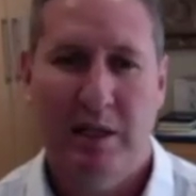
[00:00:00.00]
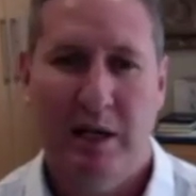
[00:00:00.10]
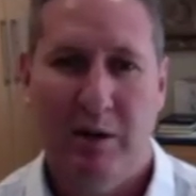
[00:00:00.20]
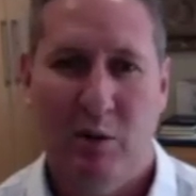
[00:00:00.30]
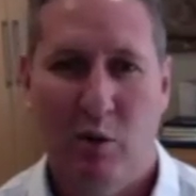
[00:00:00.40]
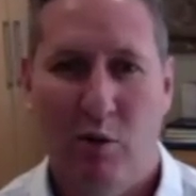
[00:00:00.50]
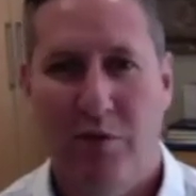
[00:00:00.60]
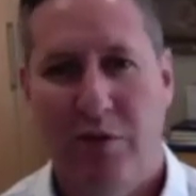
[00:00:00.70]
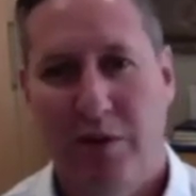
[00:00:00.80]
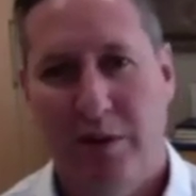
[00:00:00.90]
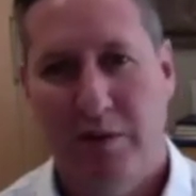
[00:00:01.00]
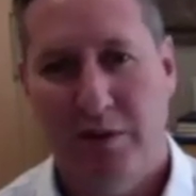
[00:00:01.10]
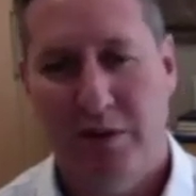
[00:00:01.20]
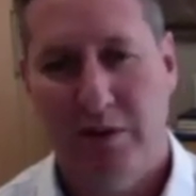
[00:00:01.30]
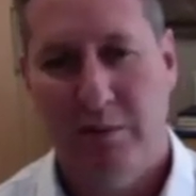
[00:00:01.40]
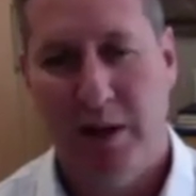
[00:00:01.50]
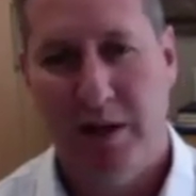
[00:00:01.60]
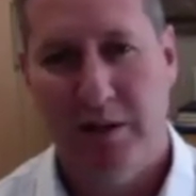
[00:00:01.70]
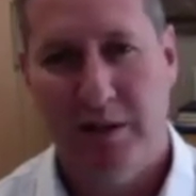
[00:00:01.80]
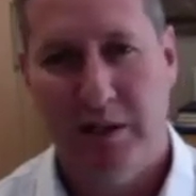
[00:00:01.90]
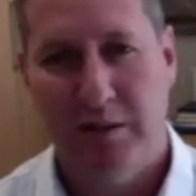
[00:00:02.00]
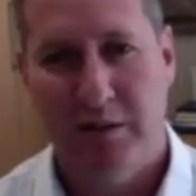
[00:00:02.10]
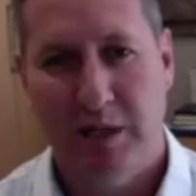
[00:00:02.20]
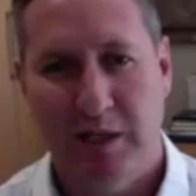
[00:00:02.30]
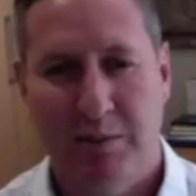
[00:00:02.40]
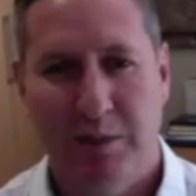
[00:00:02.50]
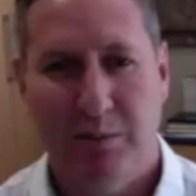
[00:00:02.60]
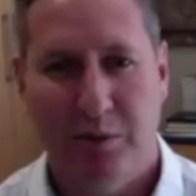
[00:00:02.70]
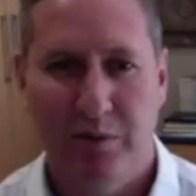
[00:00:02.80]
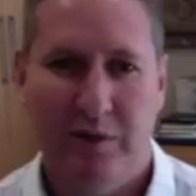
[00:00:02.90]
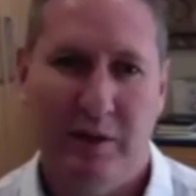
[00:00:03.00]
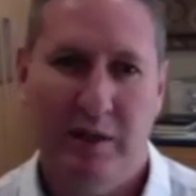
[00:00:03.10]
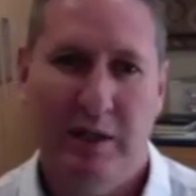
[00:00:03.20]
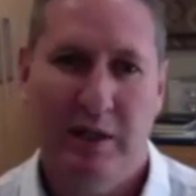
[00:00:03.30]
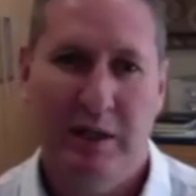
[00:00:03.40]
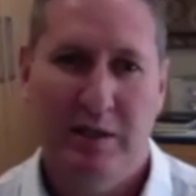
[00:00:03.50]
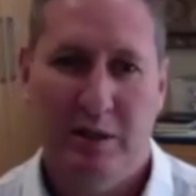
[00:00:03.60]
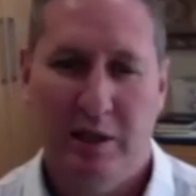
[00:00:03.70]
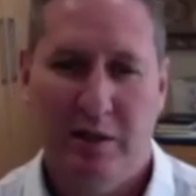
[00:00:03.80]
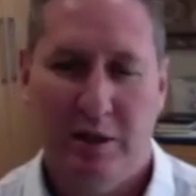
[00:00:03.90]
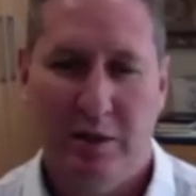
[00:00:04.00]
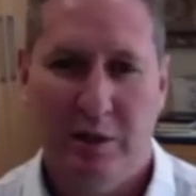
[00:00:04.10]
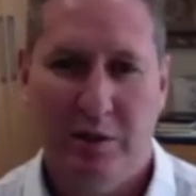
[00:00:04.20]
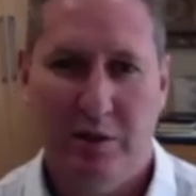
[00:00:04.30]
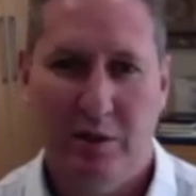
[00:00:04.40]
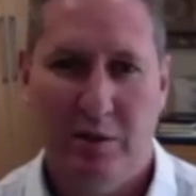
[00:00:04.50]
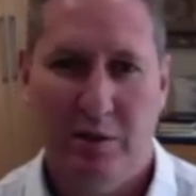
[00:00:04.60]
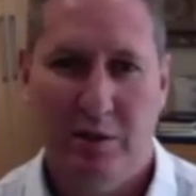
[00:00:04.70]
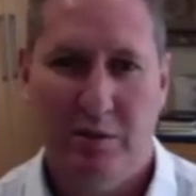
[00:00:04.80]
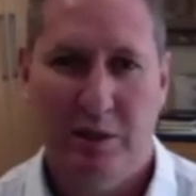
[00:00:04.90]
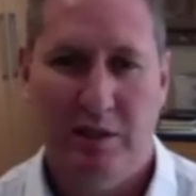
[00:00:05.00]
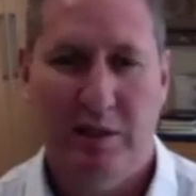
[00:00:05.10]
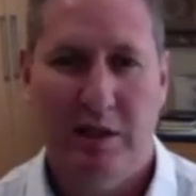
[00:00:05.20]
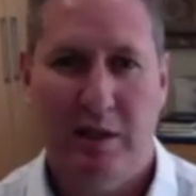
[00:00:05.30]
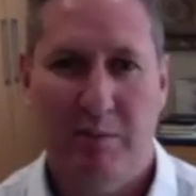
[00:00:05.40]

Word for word: and off the fiscal balance sheet. That's been proven. So these are the real solutions. We need to get the